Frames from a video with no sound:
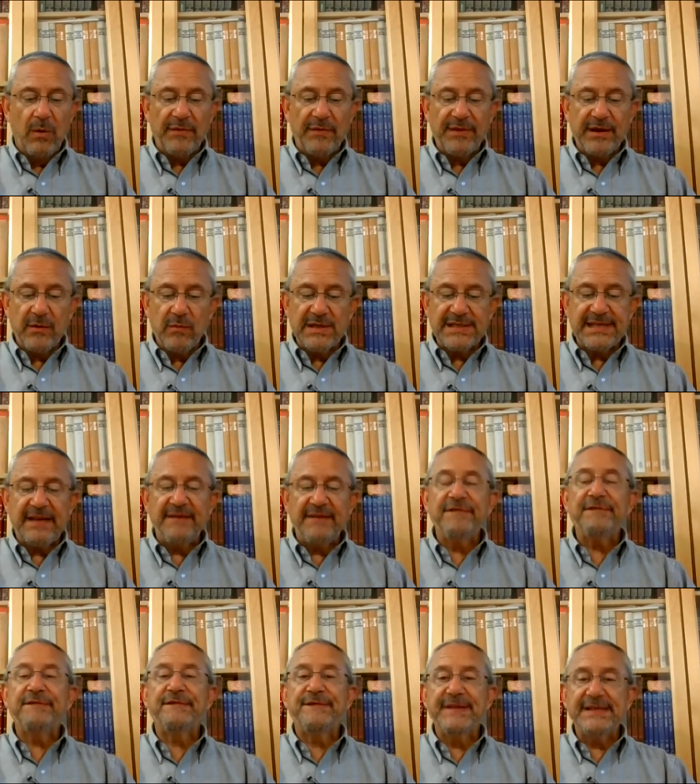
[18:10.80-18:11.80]
While there was a
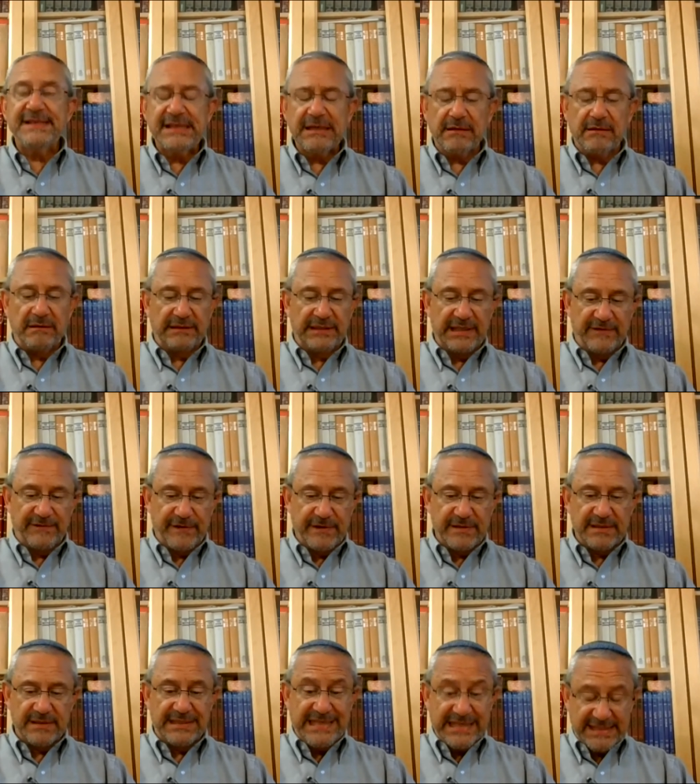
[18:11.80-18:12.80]
physical
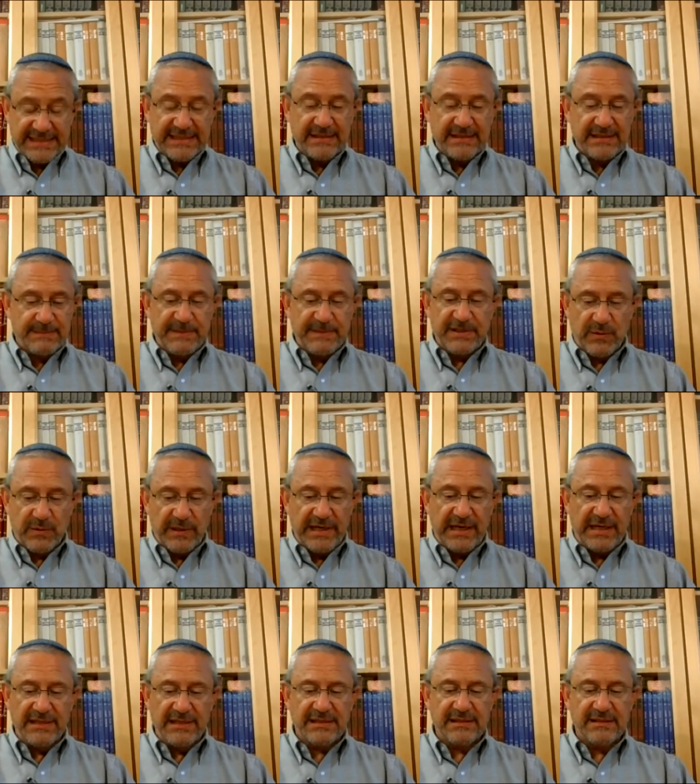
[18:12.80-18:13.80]
distance
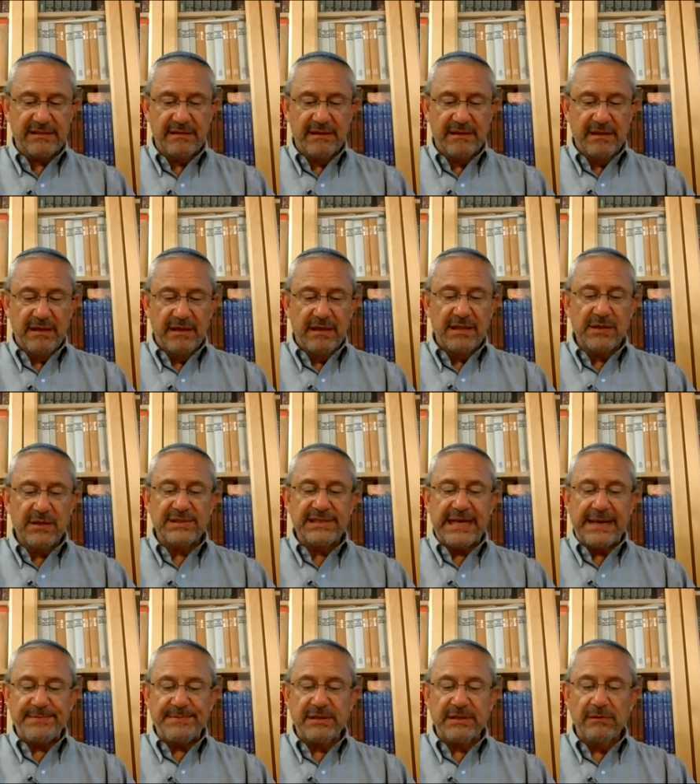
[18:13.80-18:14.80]
between us, there
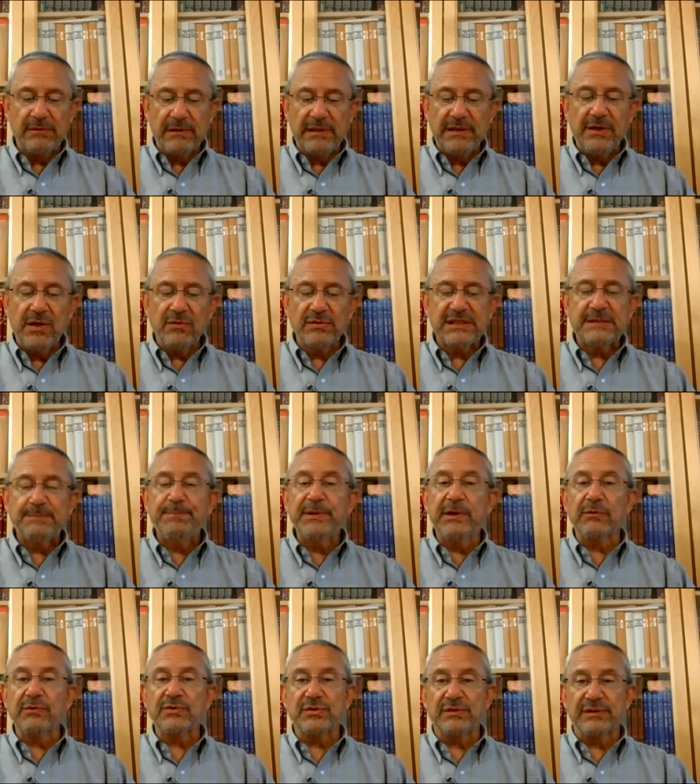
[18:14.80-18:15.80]
was absolutely no
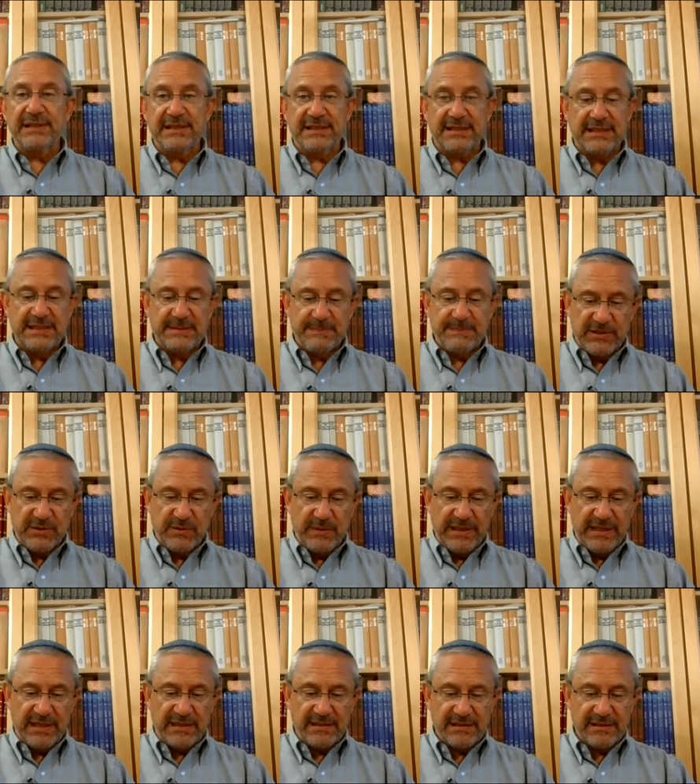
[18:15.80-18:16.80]
spiritual distance
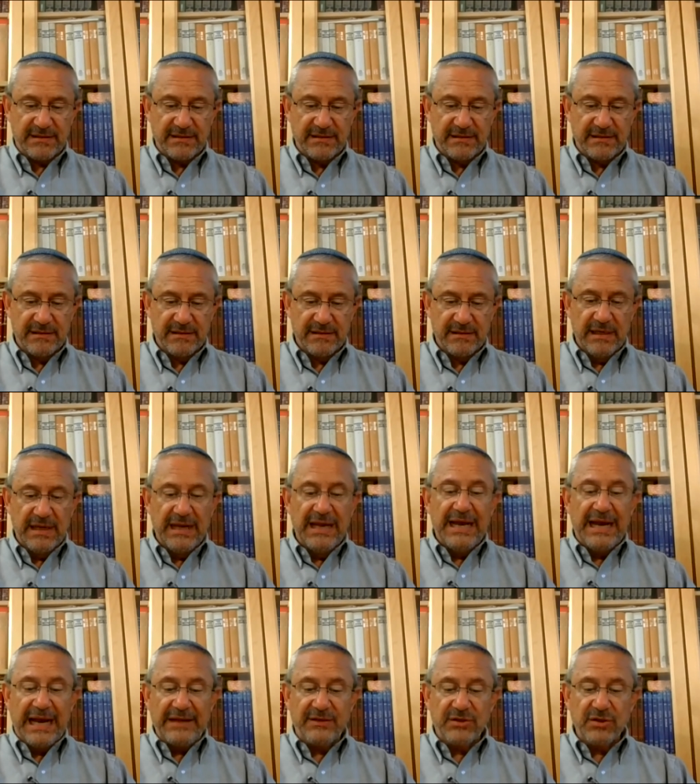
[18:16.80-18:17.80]
between us.
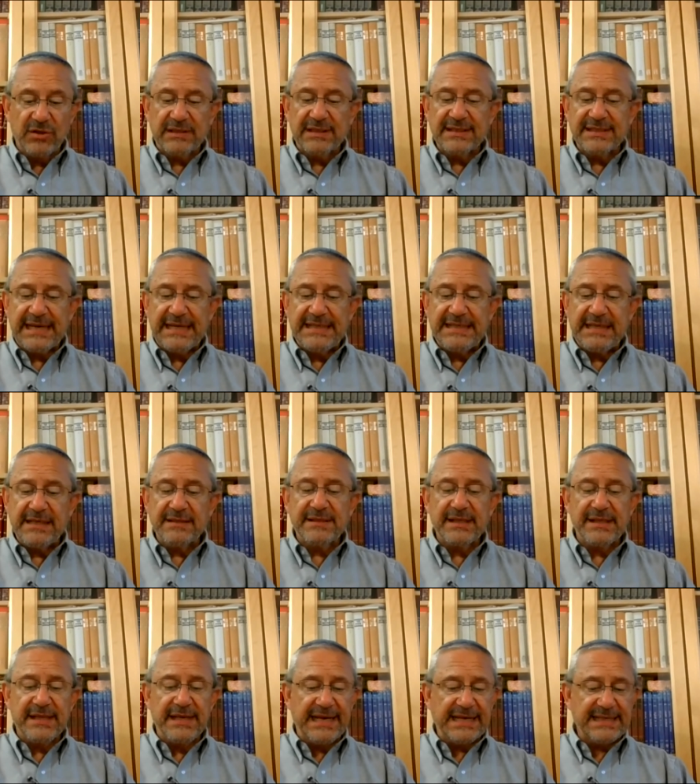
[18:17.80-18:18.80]
I took this idea
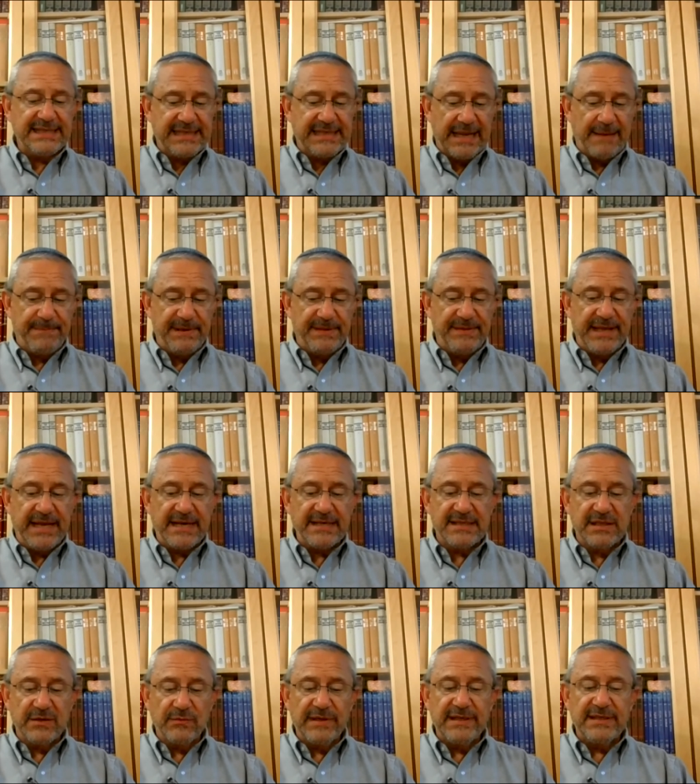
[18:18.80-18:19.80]
to the next step, and that
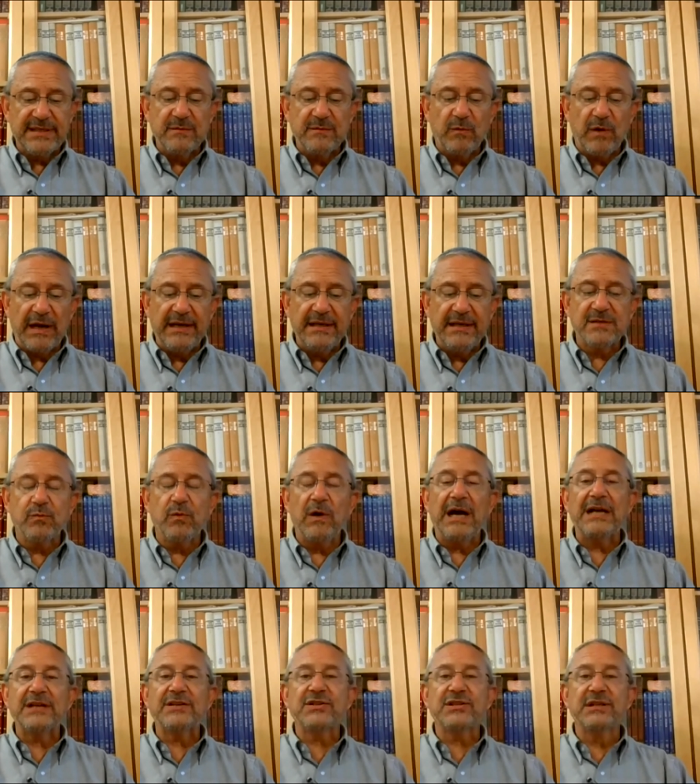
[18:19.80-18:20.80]
is the reason why his
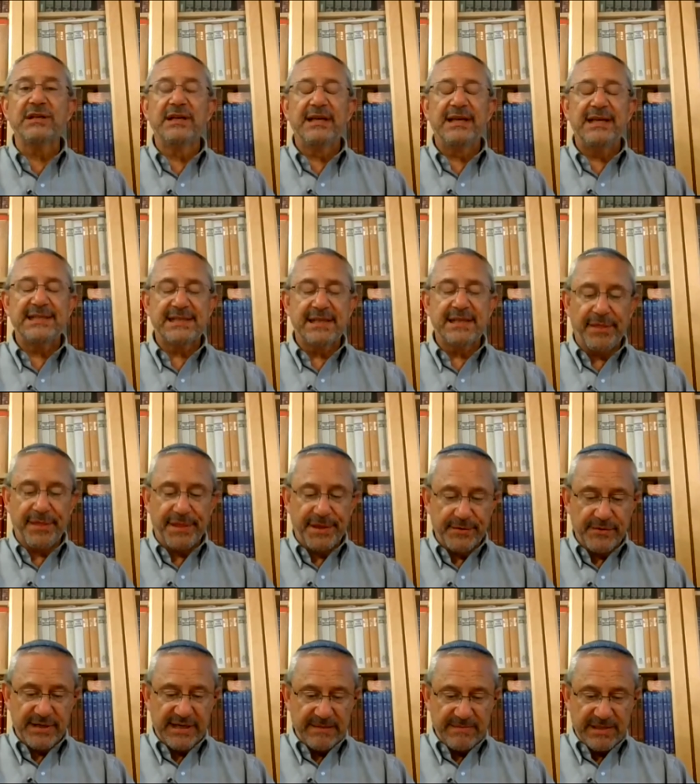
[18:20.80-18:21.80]
watch is the
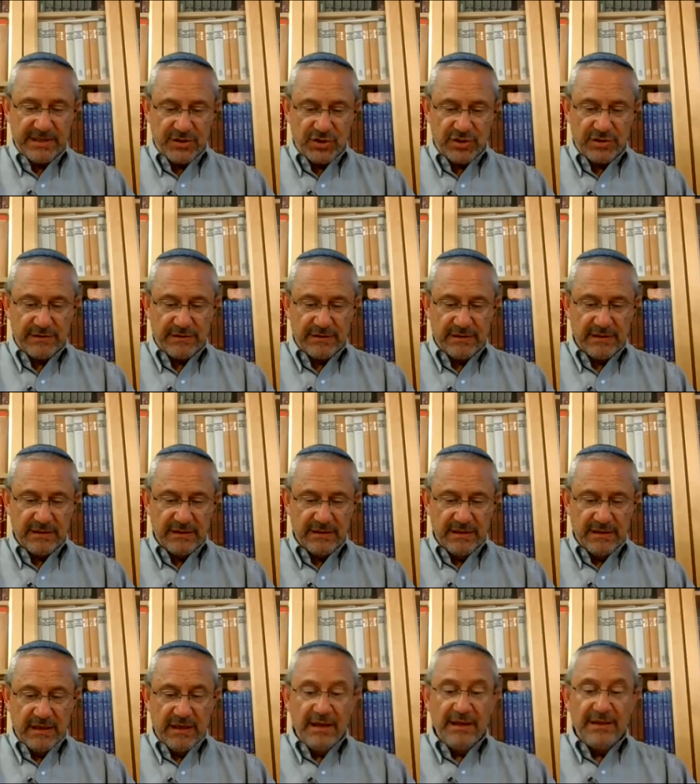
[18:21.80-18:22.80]
third image.
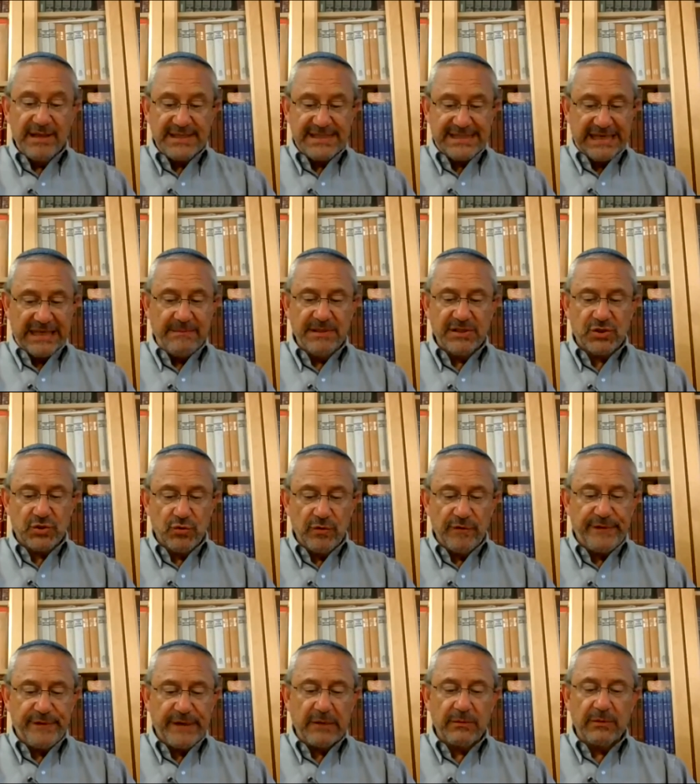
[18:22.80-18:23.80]
The same is
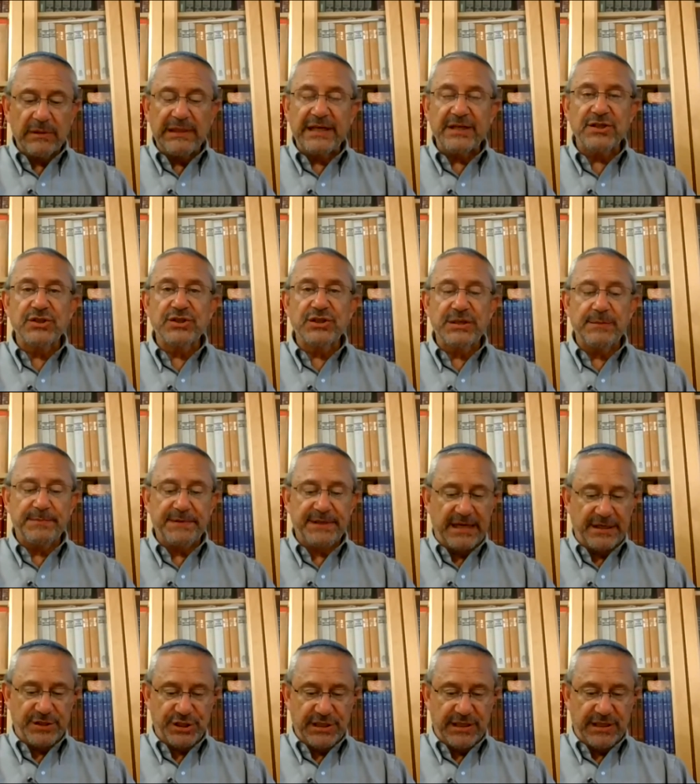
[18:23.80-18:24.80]
true for our relationship
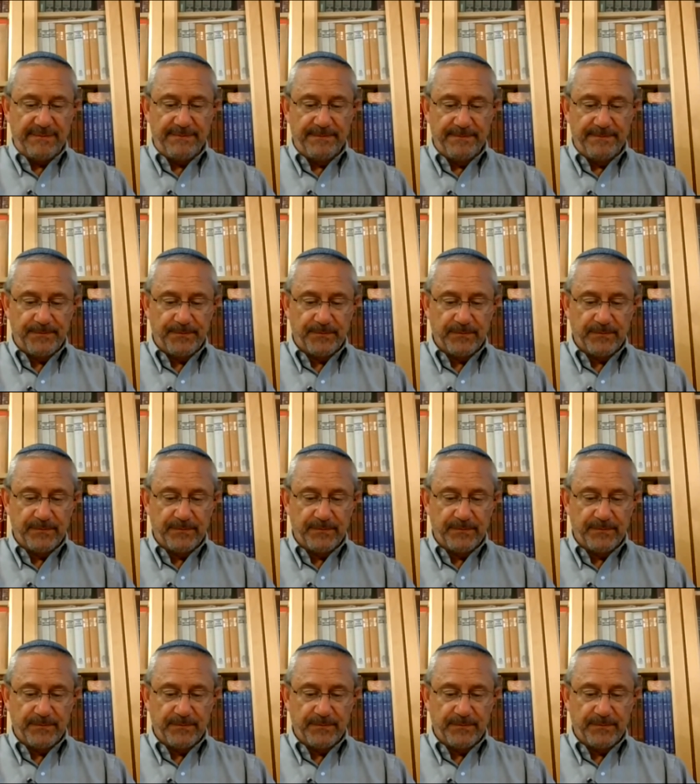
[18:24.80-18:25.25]
with Hashem. In